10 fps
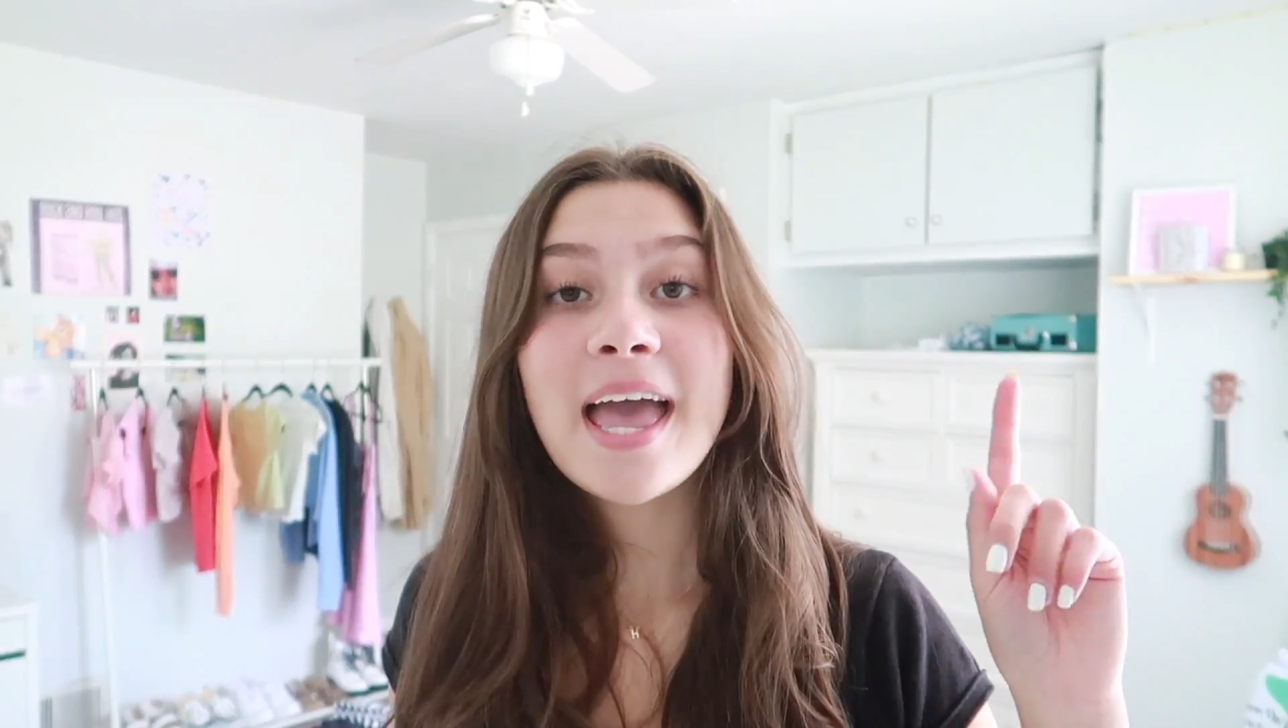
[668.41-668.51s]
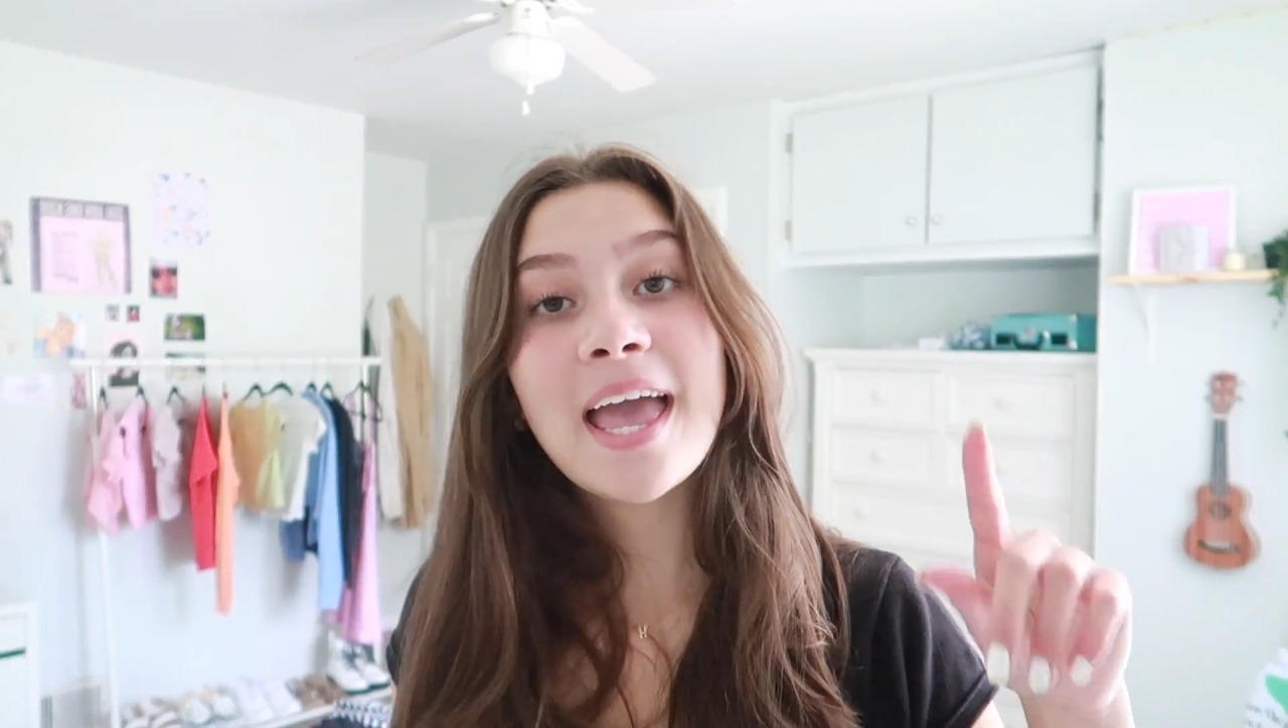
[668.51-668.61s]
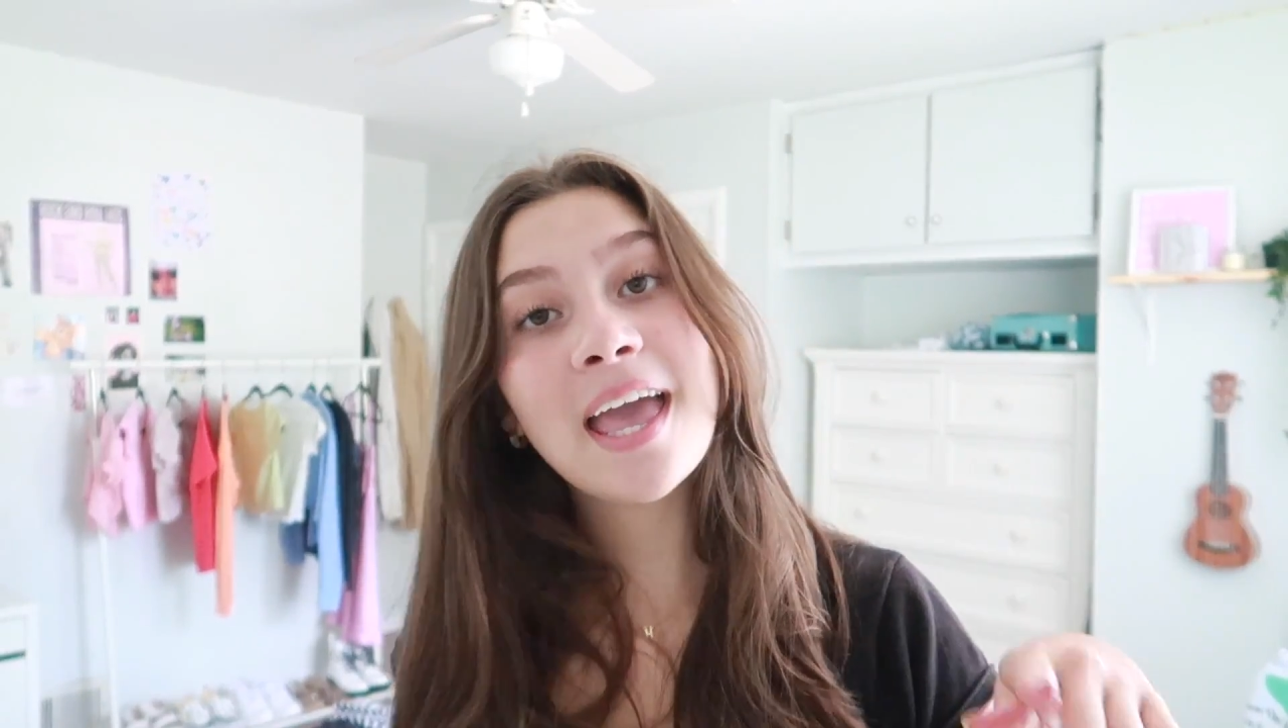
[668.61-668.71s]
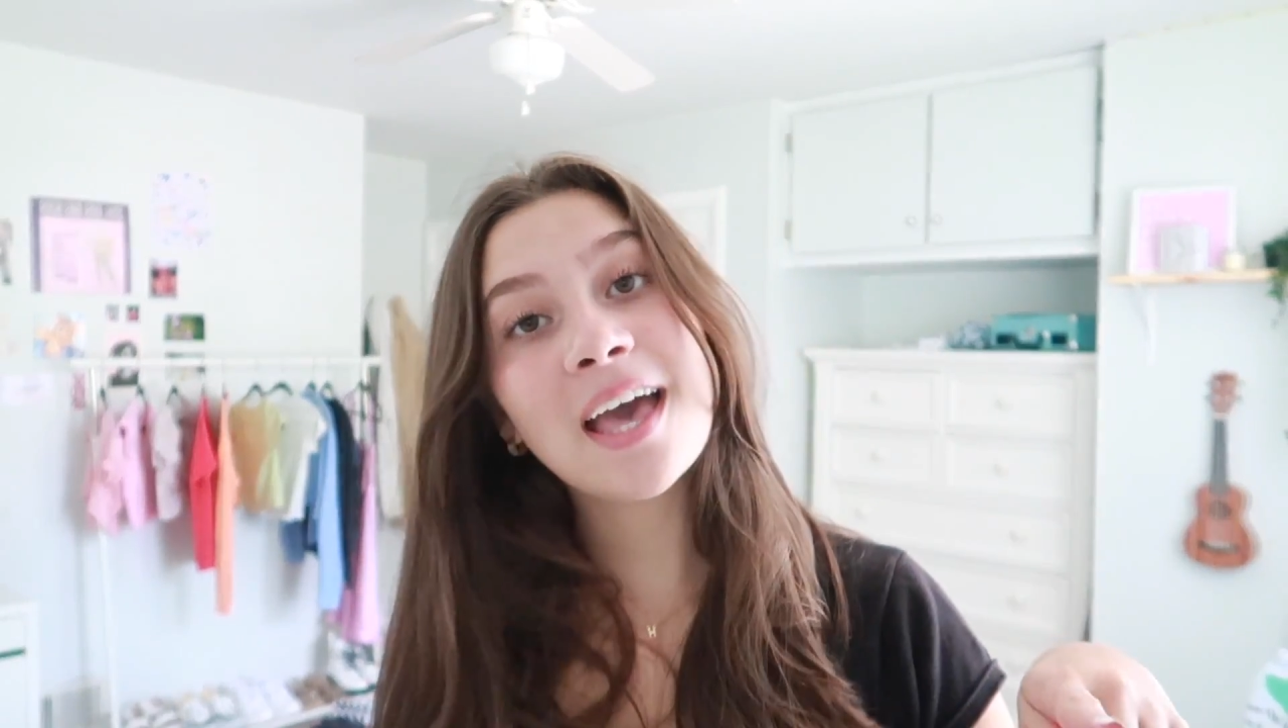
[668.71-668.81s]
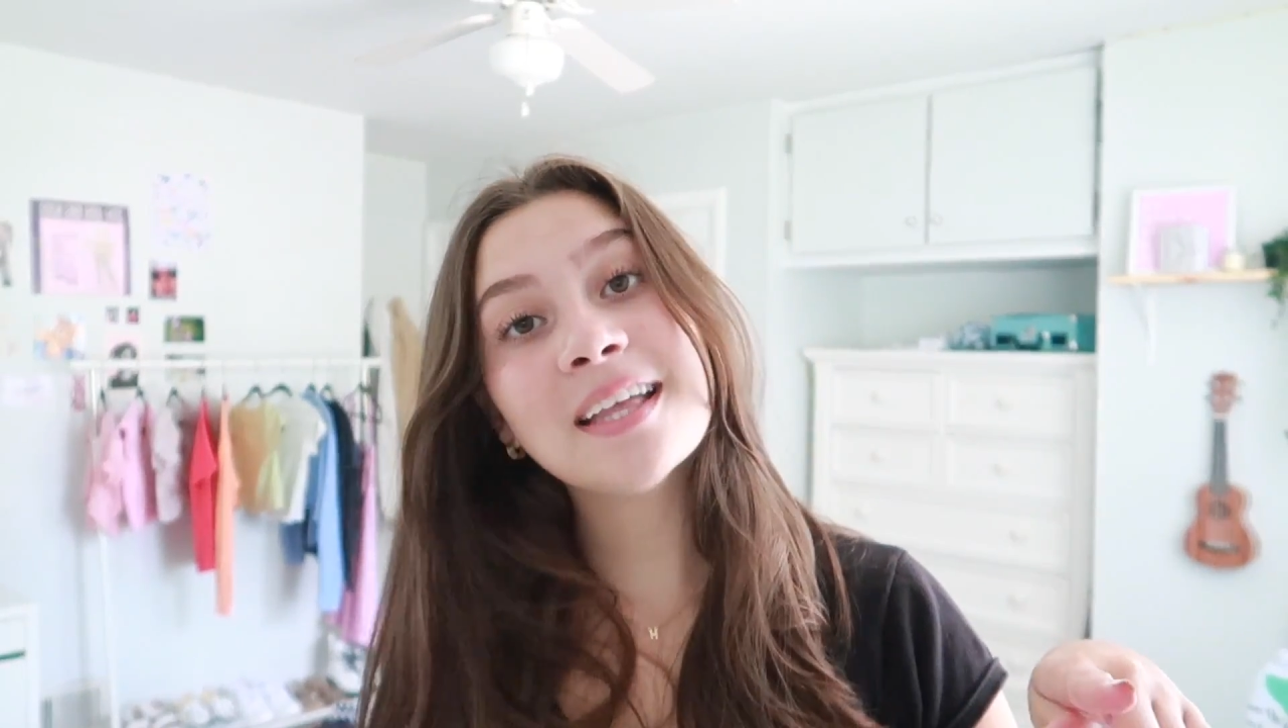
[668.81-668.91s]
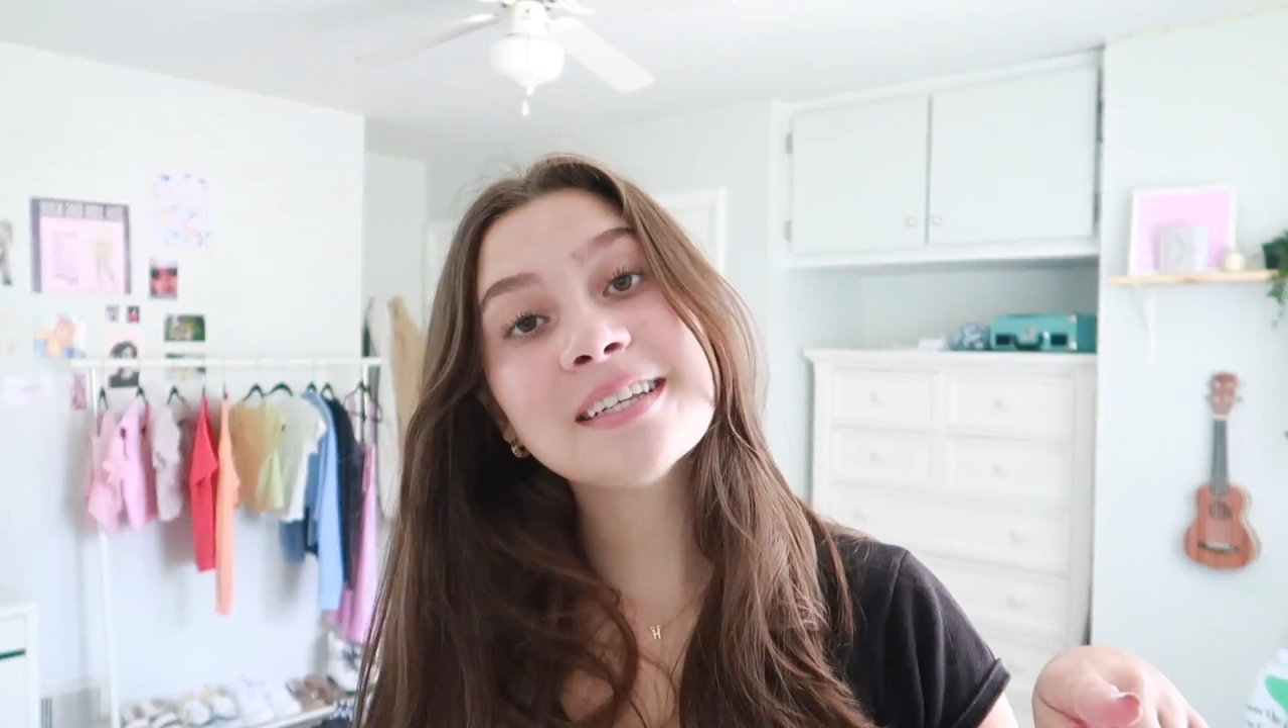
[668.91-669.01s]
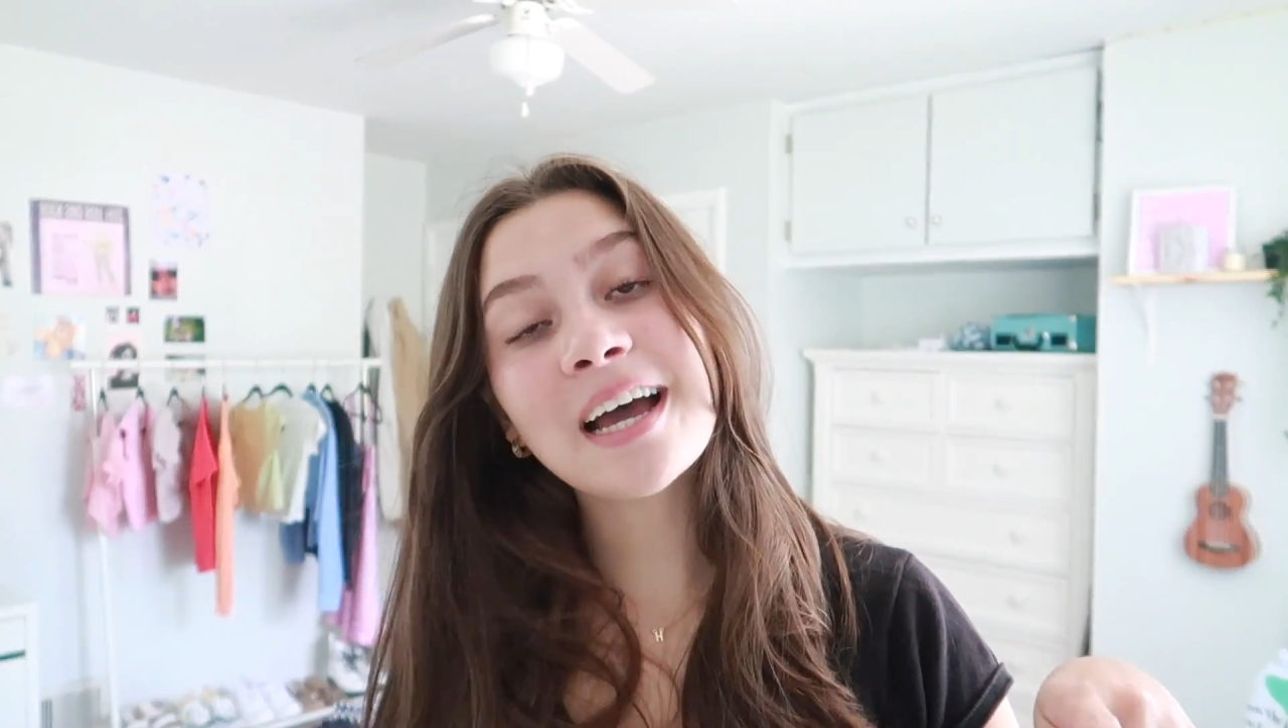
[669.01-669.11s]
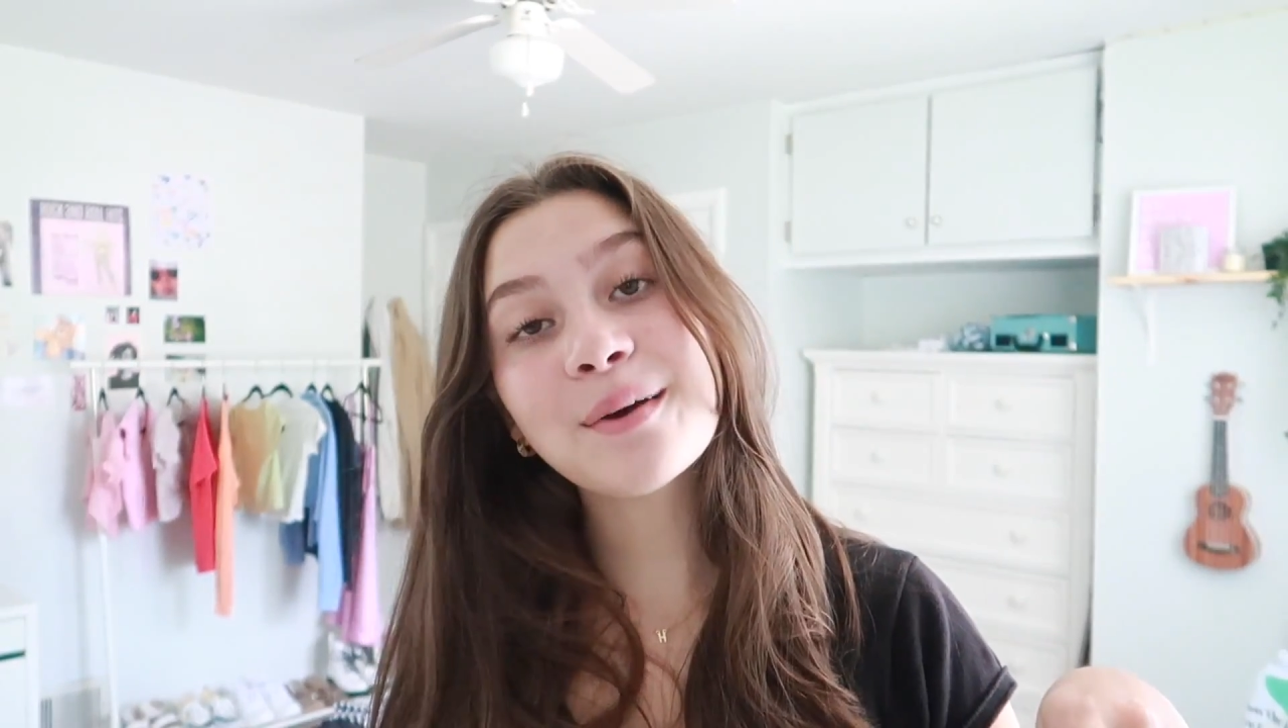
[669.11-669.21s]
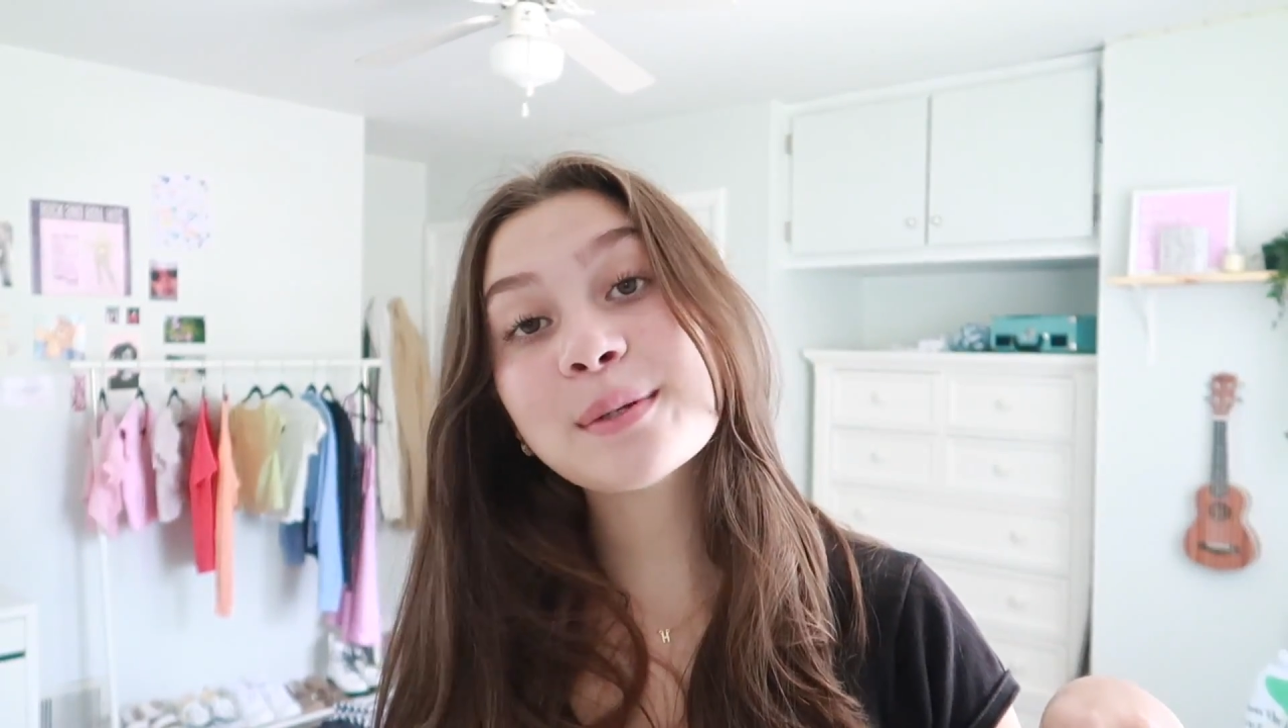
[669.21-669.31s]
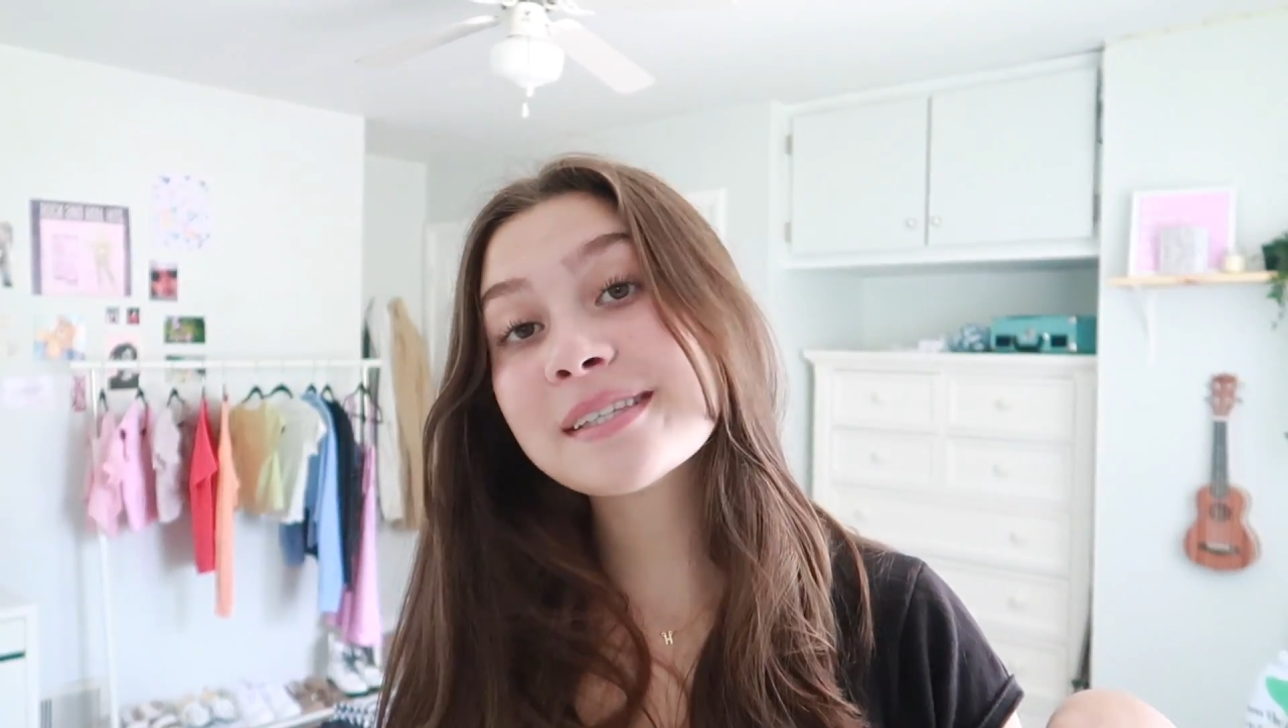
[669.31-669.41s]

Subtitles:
and I will